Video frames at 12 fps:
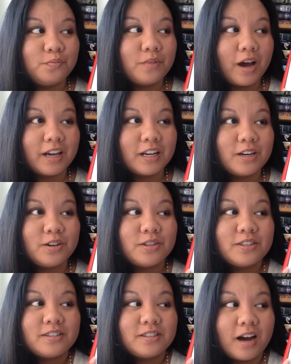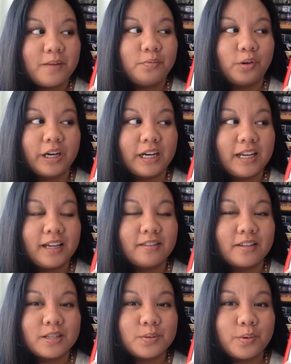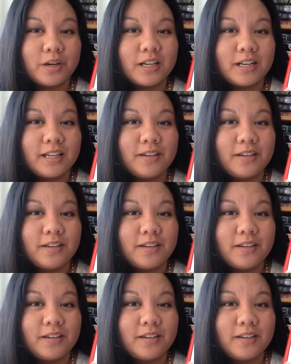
I couldn't stop reading this one,